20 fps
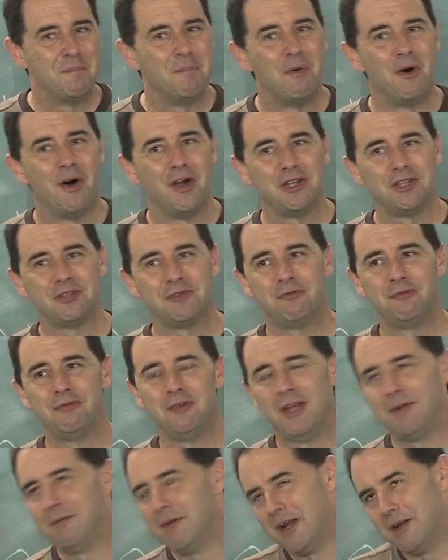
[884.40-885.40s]
but it's
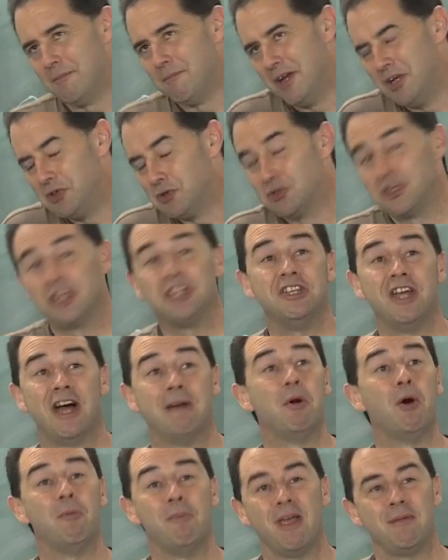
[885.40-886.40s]
and, and an interesting
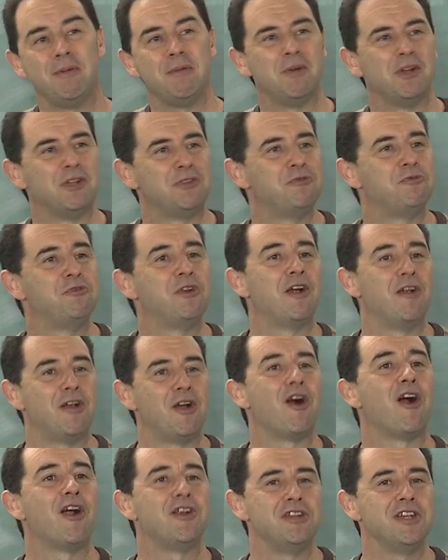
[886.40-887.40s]
demo maybe, but it's very
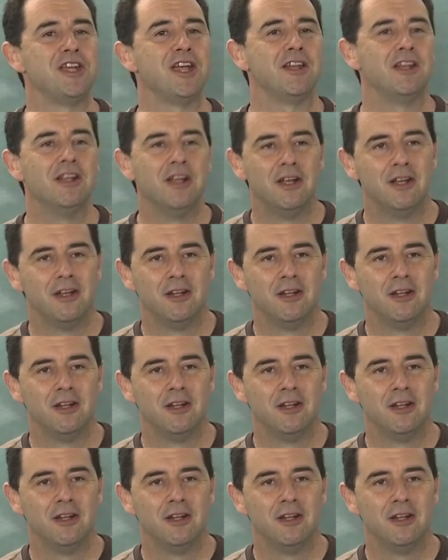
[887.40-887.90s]
hard to get